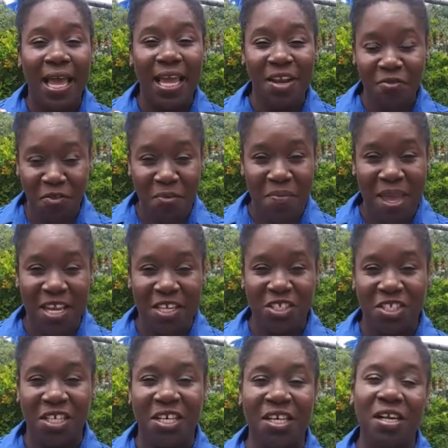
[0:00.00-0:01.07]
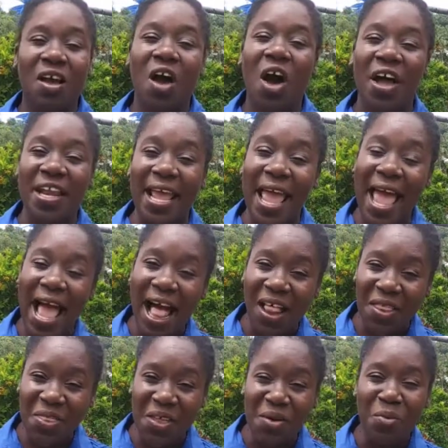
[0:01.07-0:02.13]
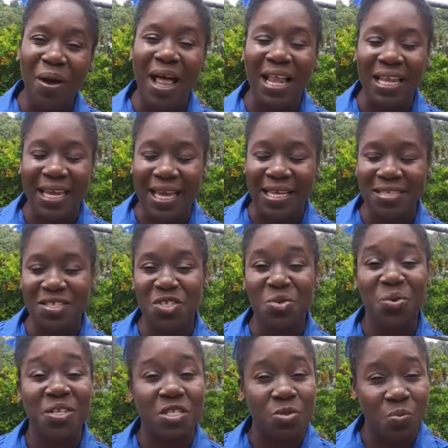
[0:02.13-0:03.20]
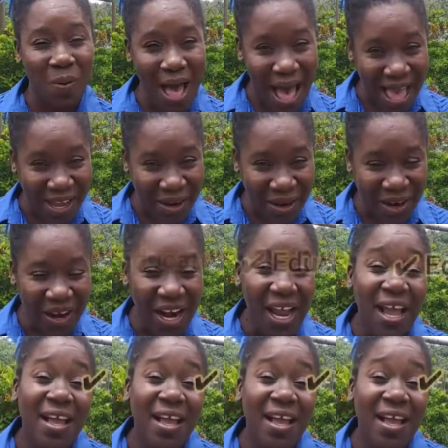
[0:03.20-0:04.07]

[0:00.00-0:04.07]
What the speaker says: information on health and wellness, to inspire,